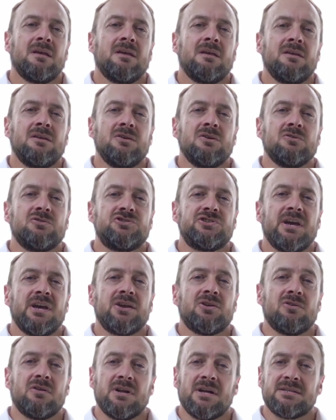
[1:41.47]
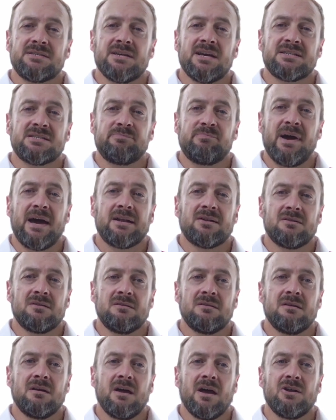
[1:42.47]
You check your annunciator
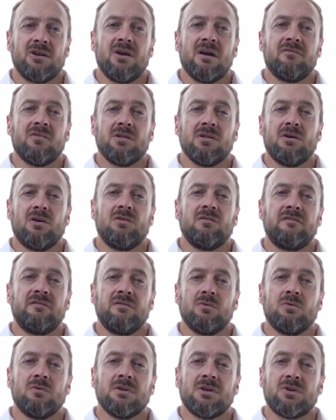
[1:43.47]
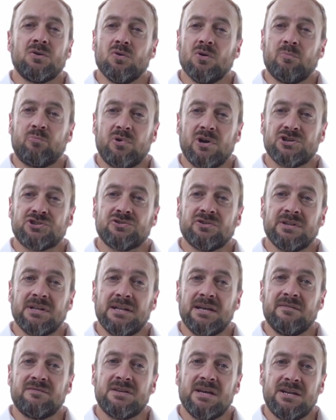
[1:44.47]
panel and you have a low fuel and oil pressure on the
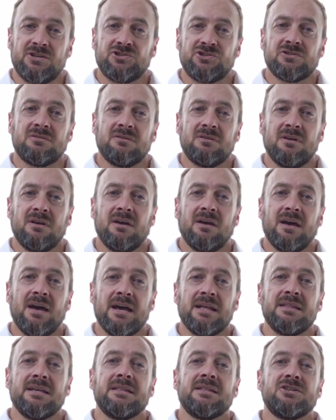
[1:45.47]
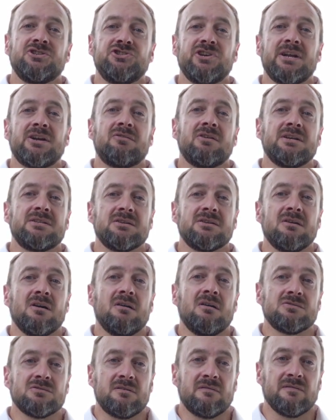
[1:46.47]
left engine, and then the generator
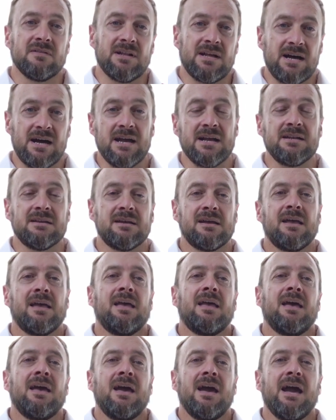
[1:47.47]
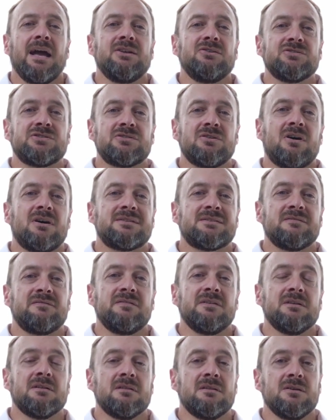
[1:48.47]
goes offline and you start to
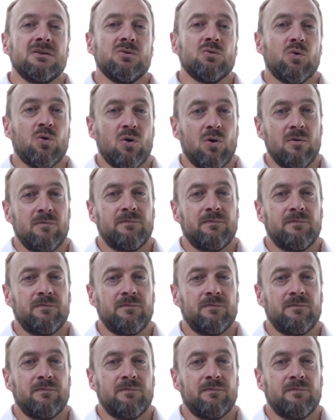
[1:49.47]
feel the yaw.